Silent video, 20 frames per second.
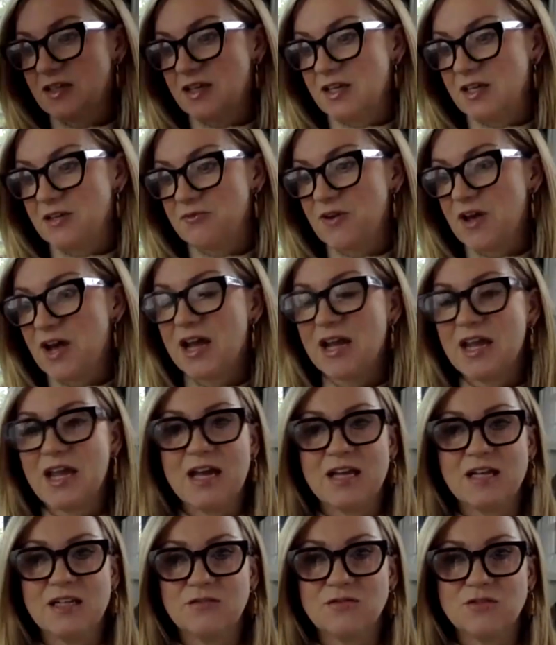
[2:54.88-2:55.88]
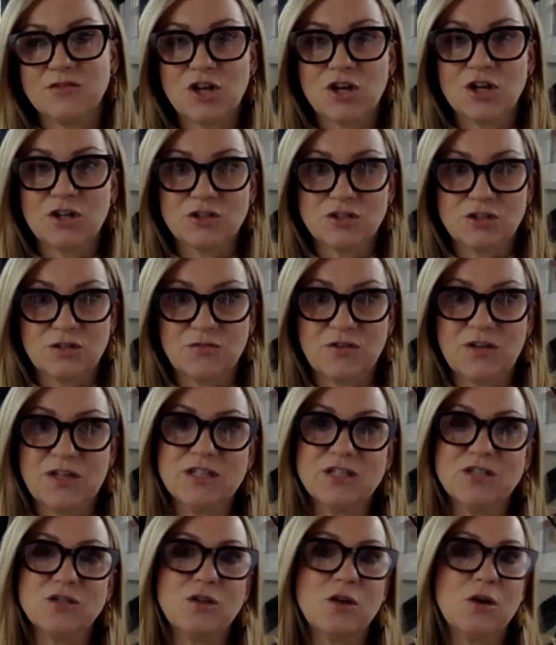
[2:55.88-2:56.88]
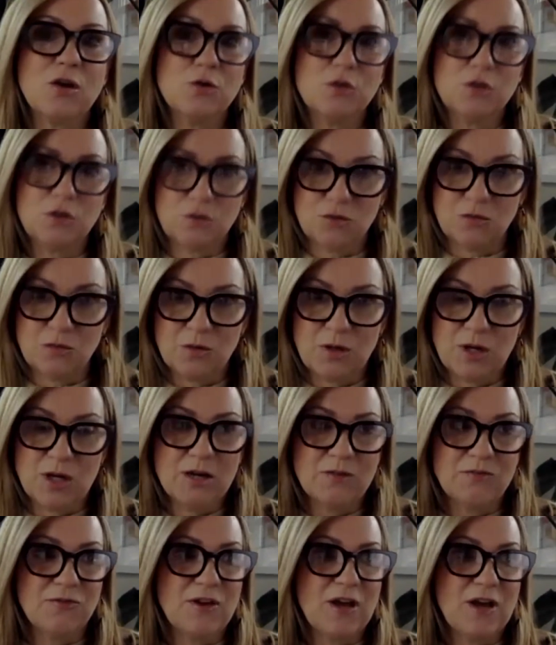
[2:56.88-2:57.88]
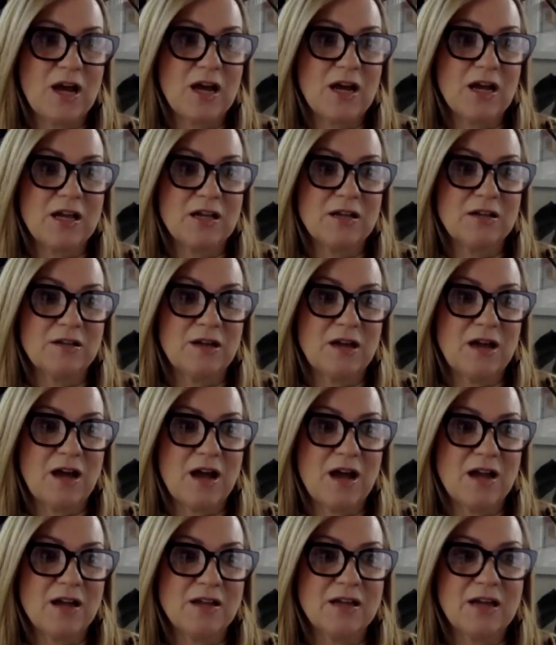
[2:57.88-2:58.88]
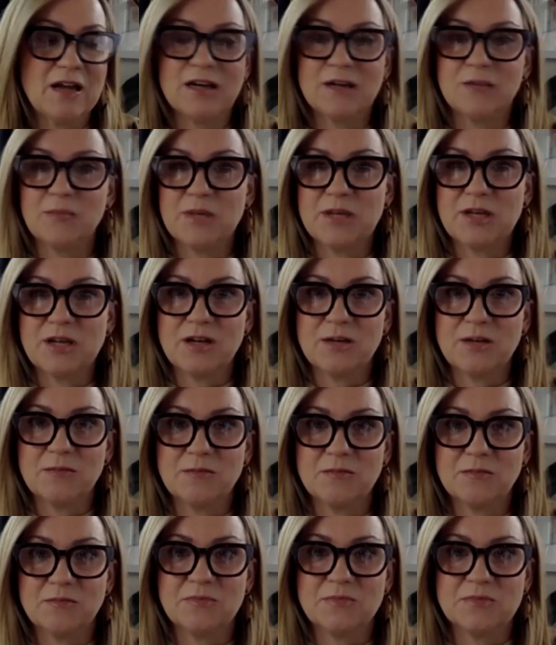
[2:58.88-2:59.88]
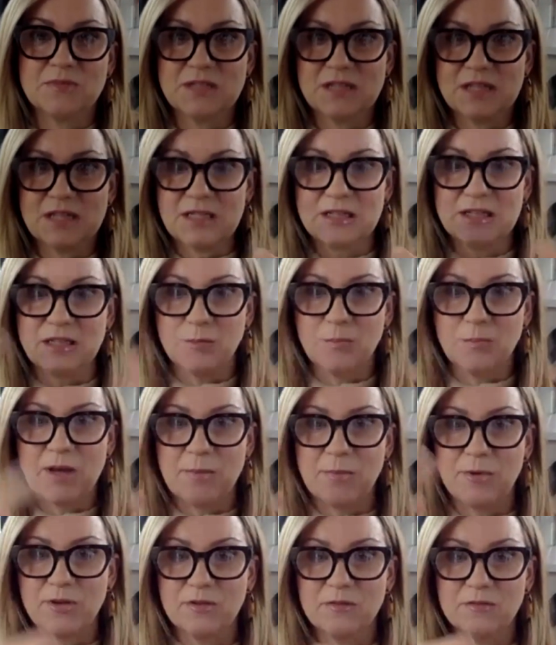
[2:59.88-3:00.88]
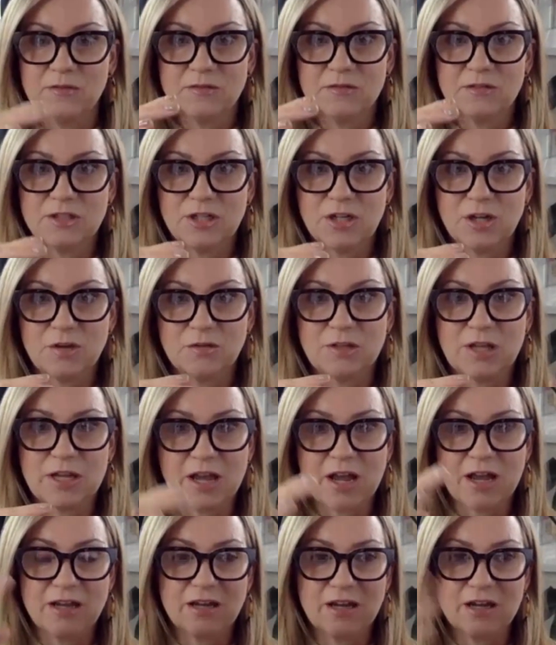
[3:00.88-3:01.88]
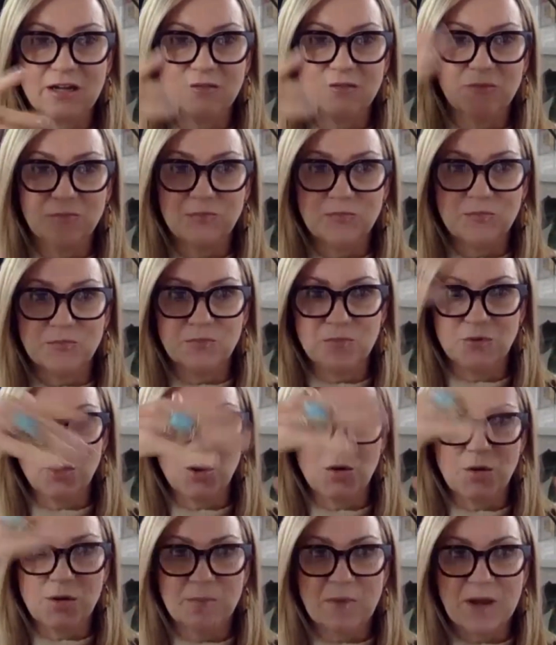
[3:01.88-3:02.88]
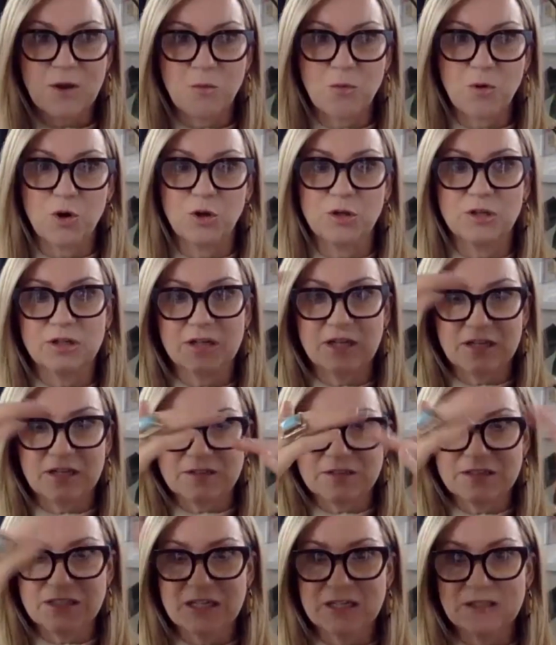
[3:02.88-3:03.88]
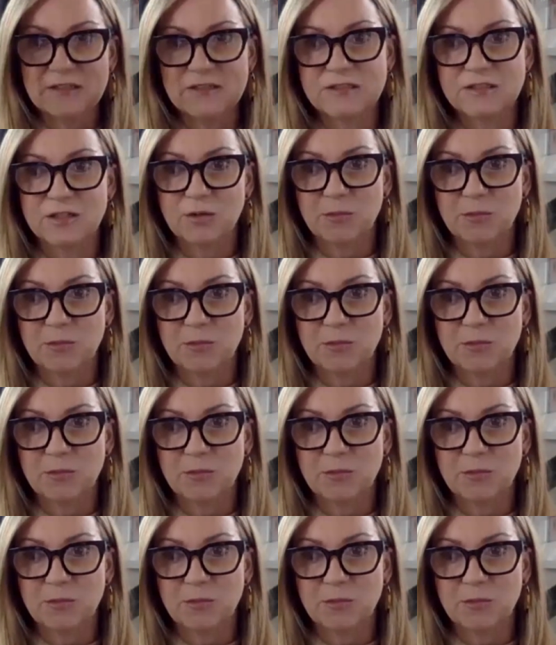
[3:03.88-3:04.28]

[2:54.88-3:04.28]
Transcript: if I hadn't have talked to you, if I didn't know you, and if I kind of become in a little bubble, I kind of go in my world and I stay in this little